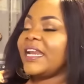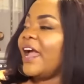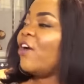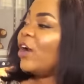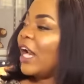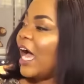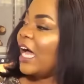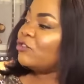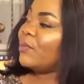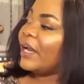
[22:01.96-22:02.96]

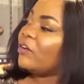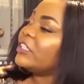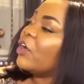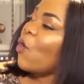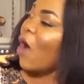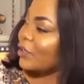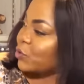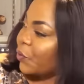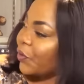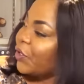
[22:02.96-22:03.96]
Azumah Nelson choir,
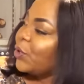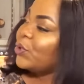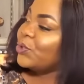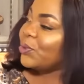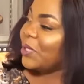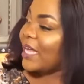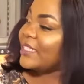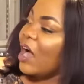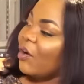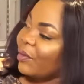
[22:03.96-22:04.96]
sorry. So
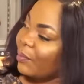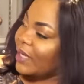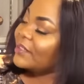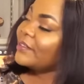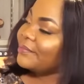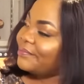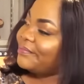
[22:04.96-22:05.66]
that's how we met.